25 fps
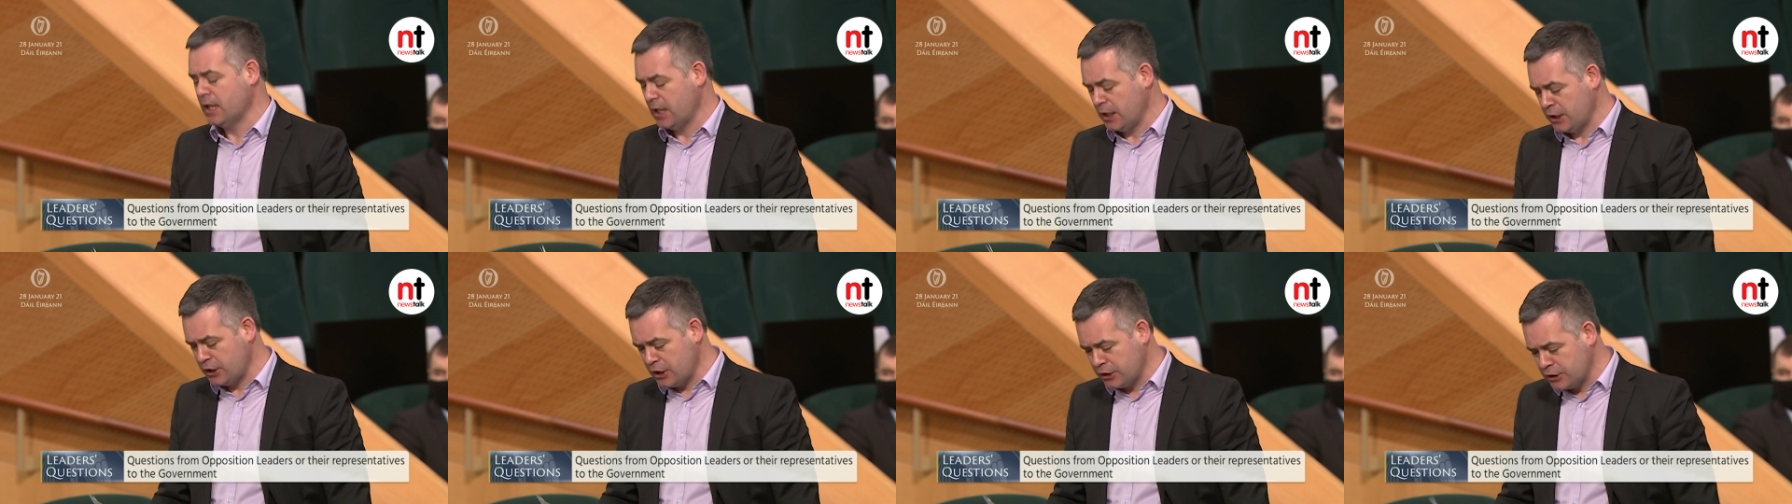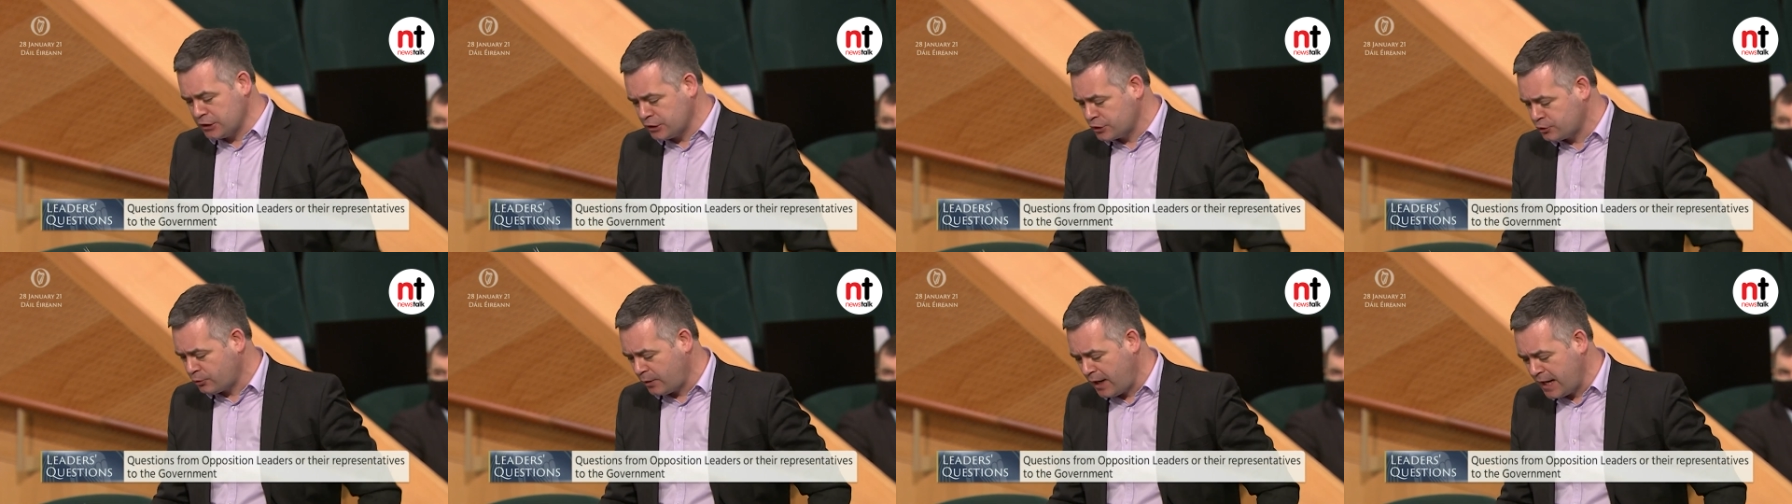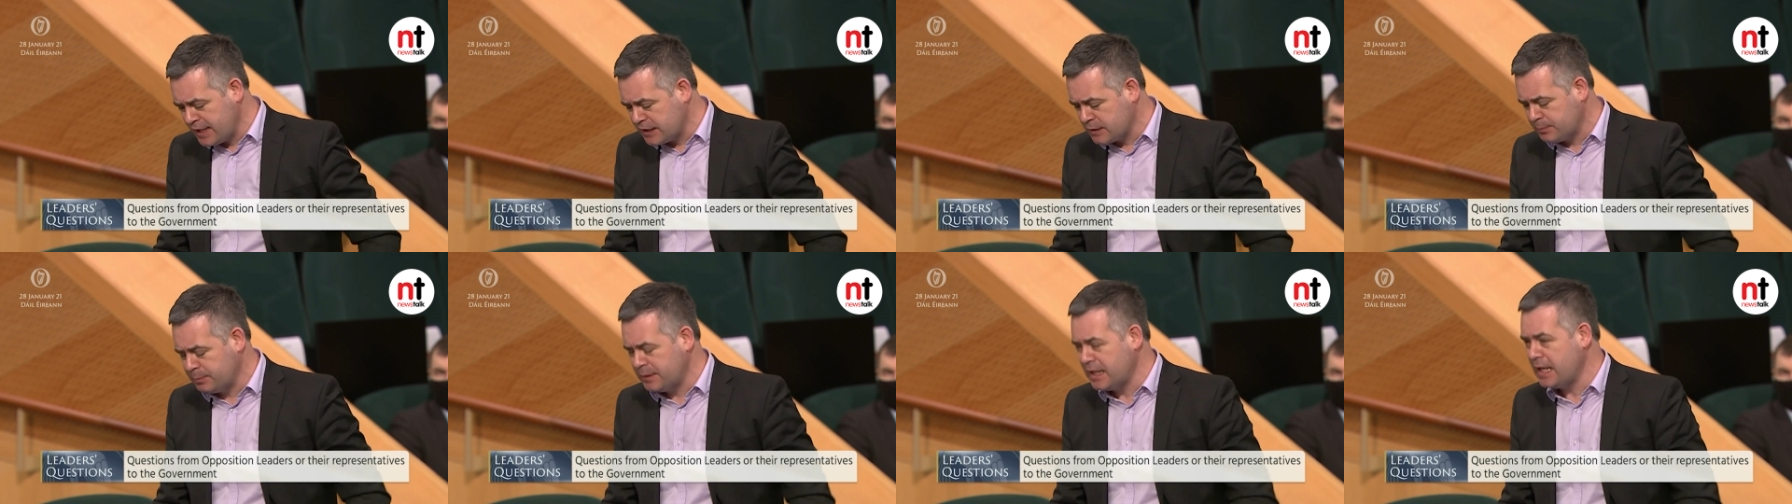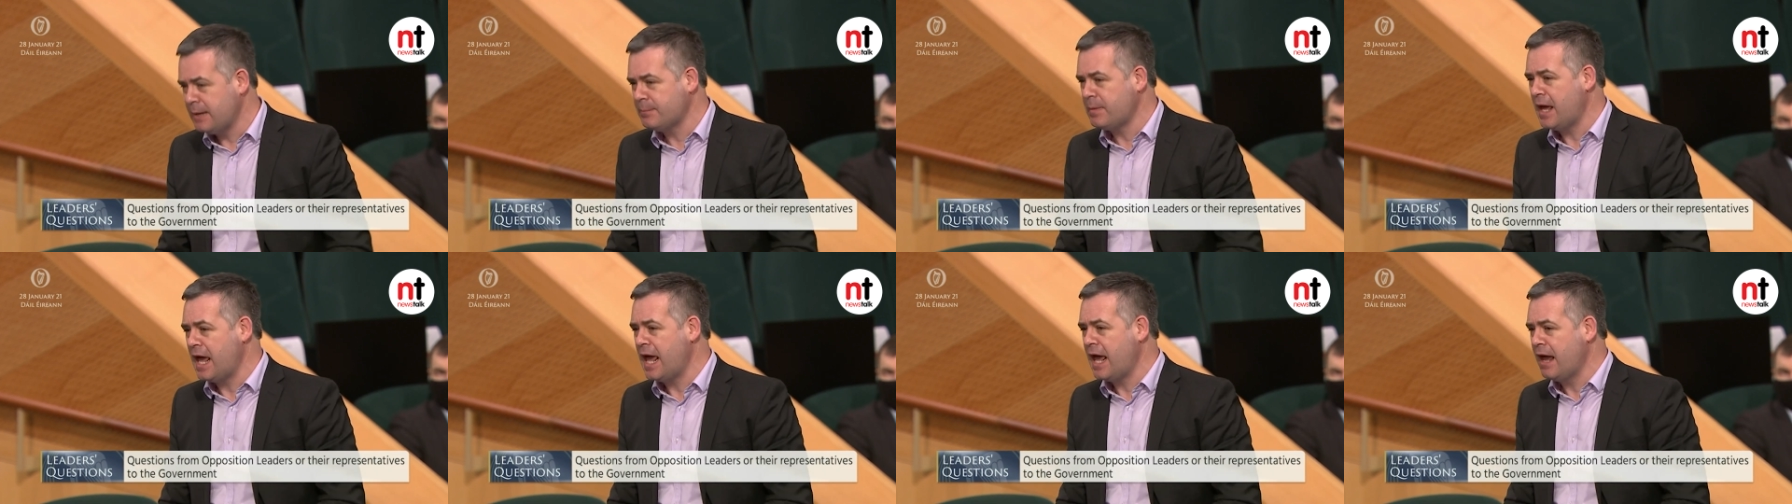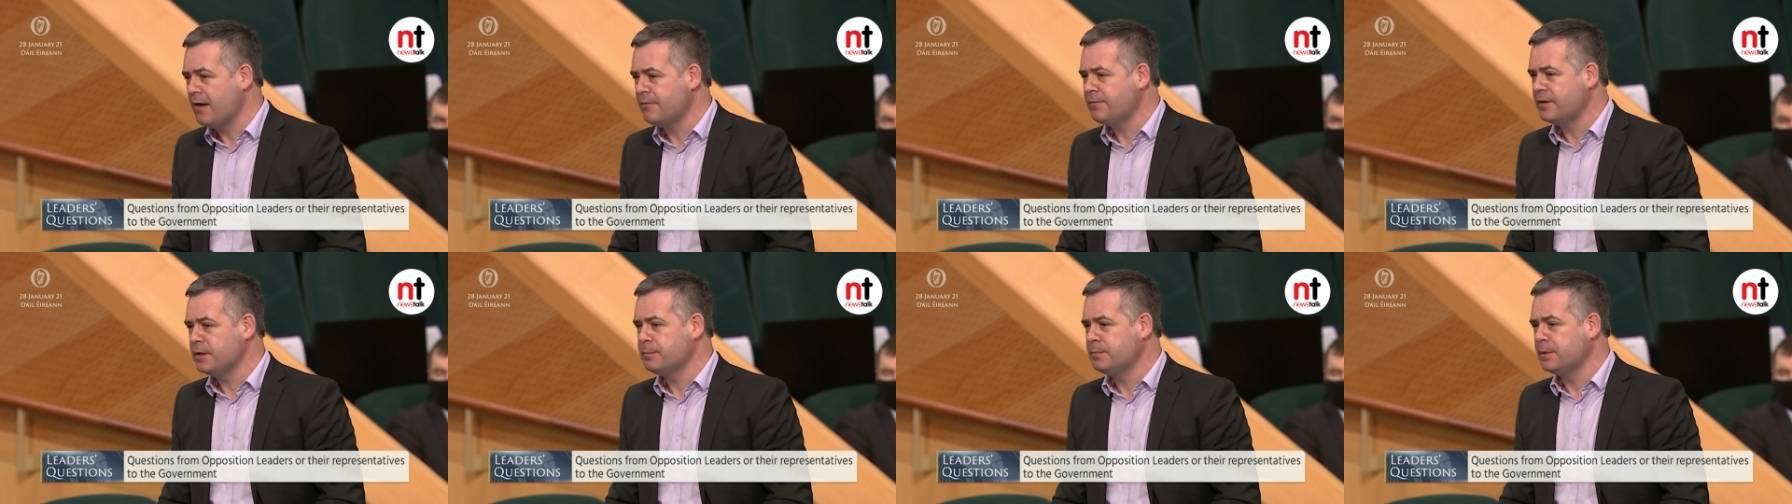You try to blame
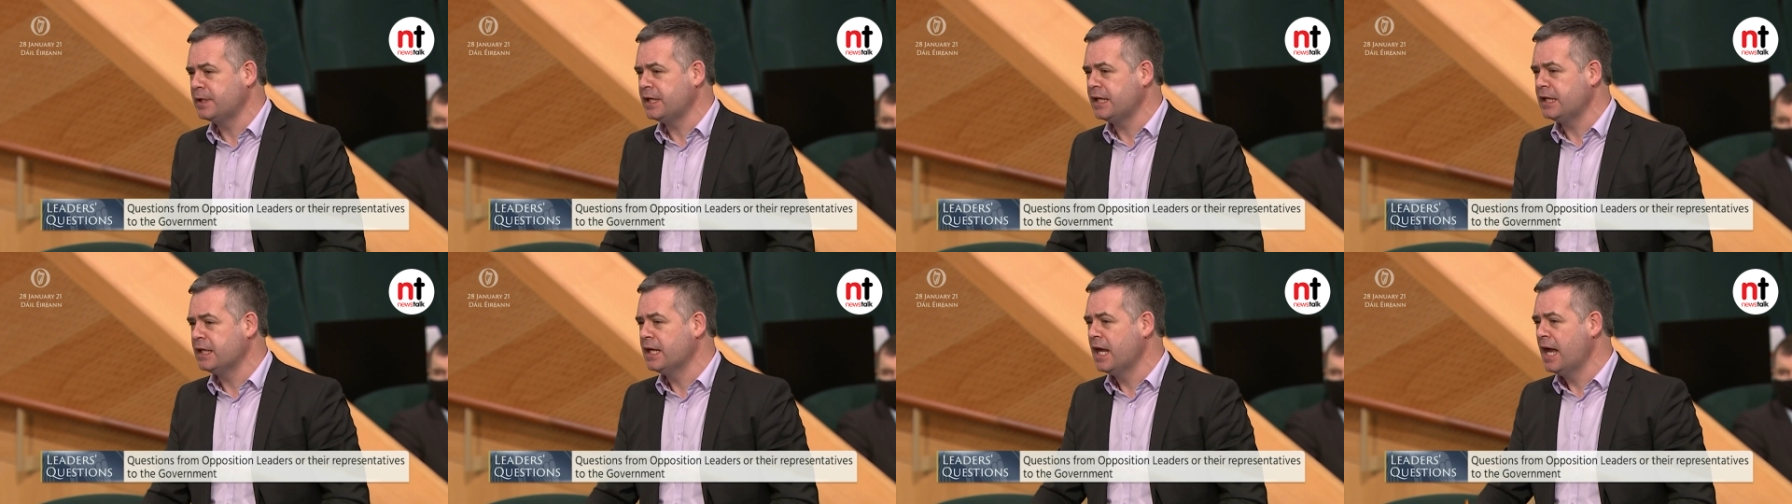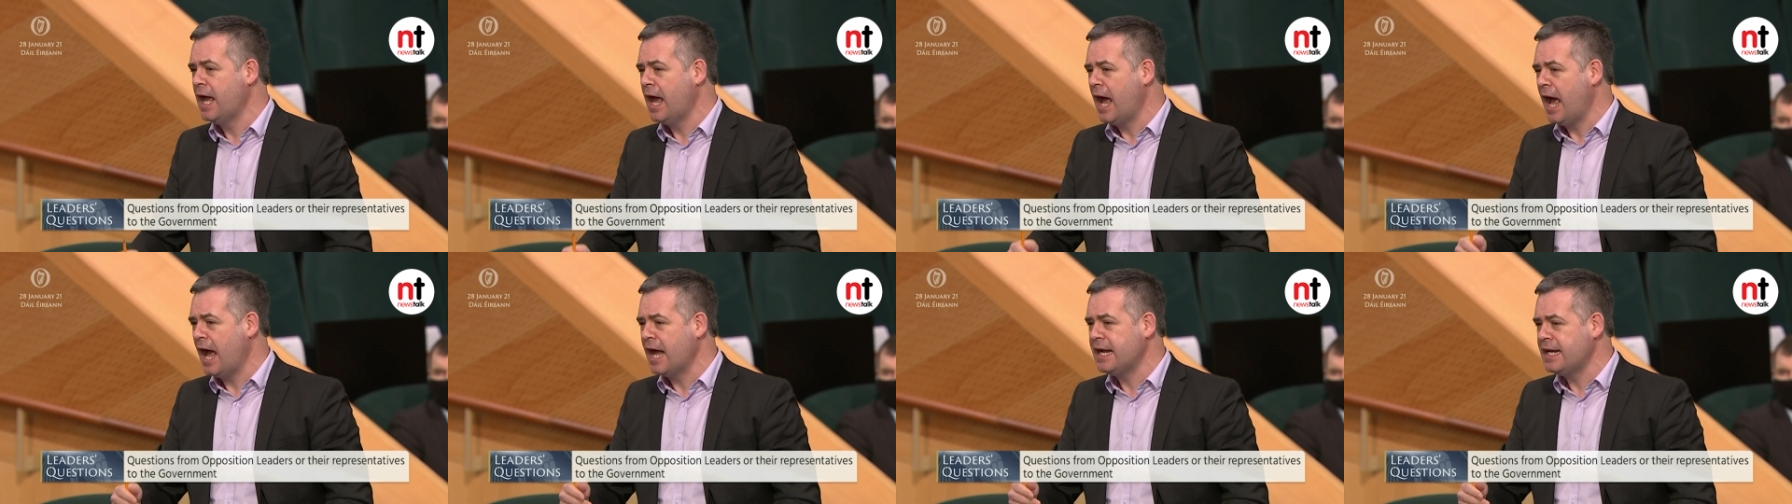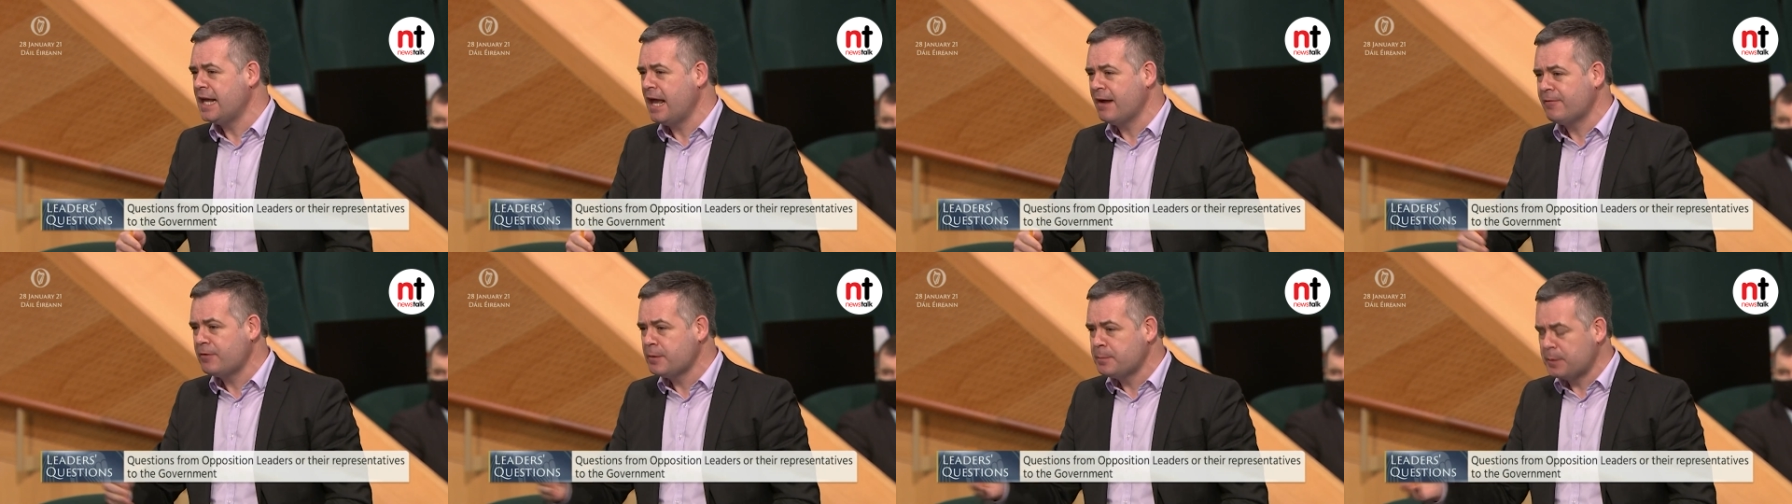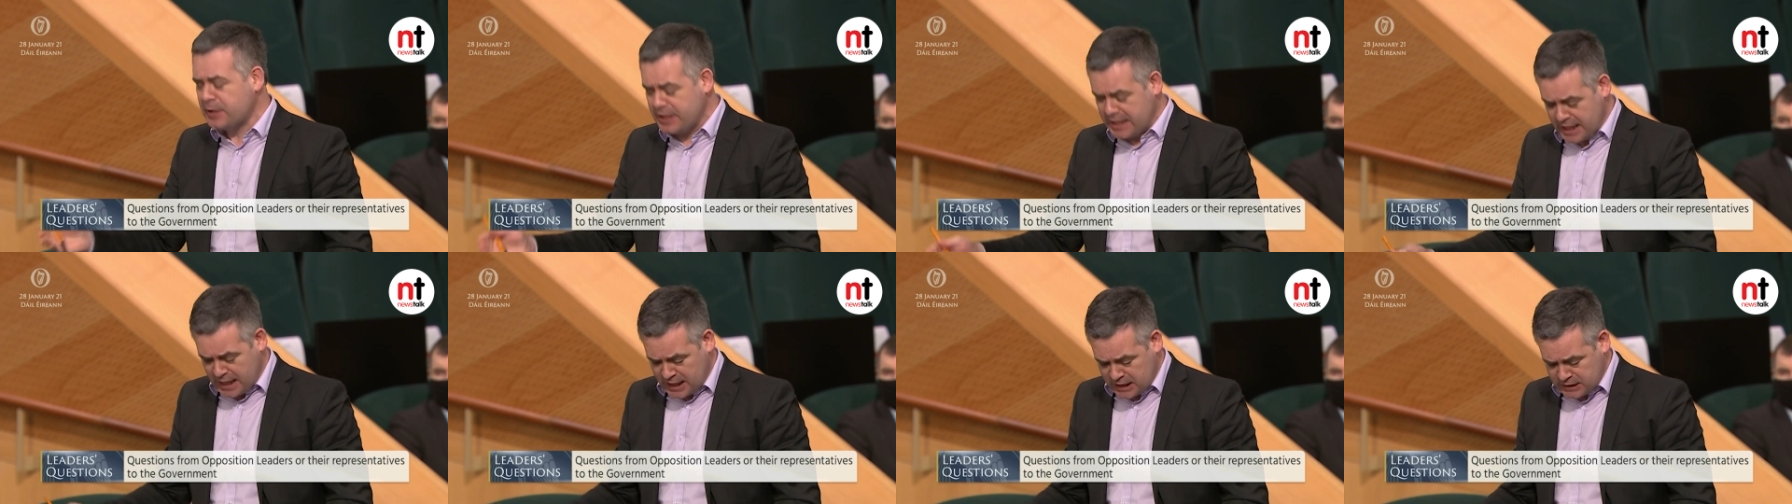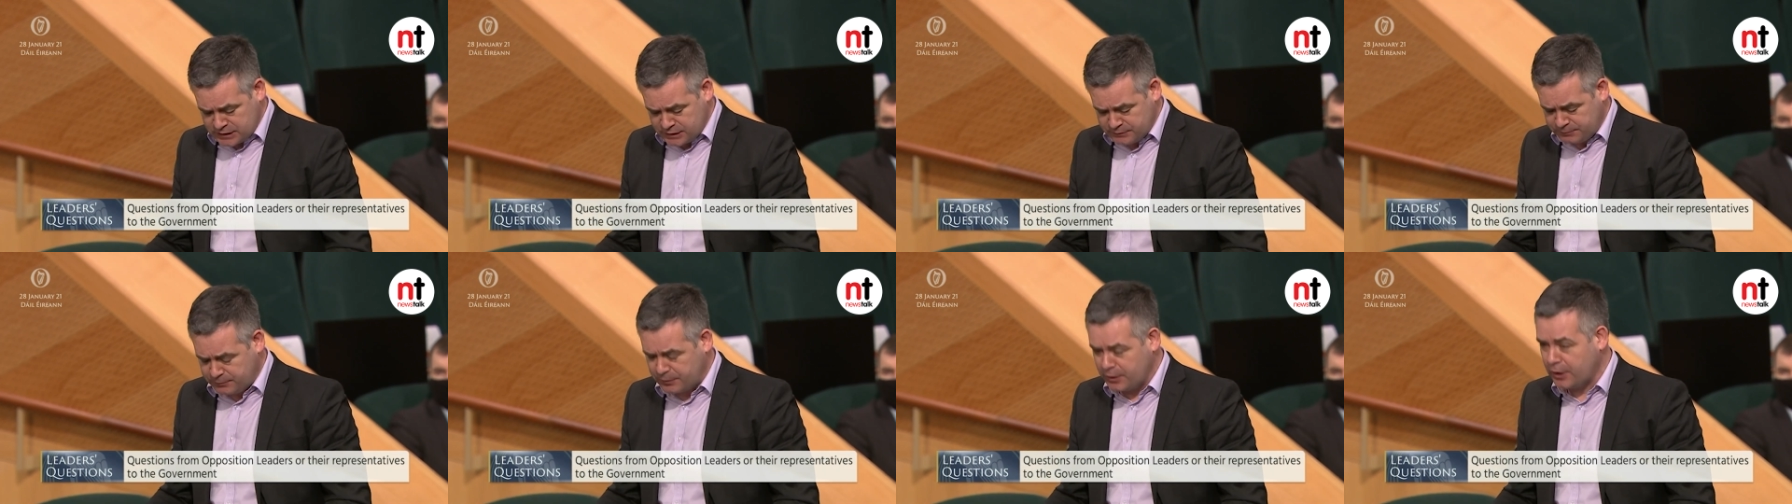everybody and everybody
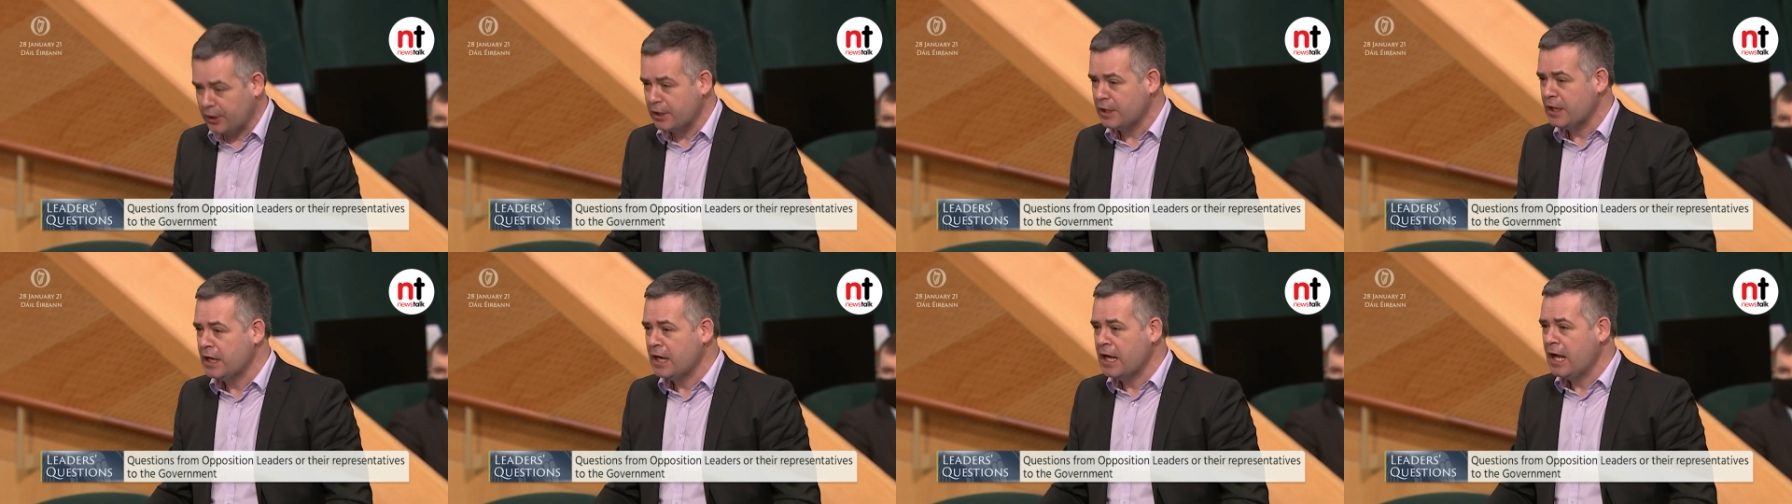else for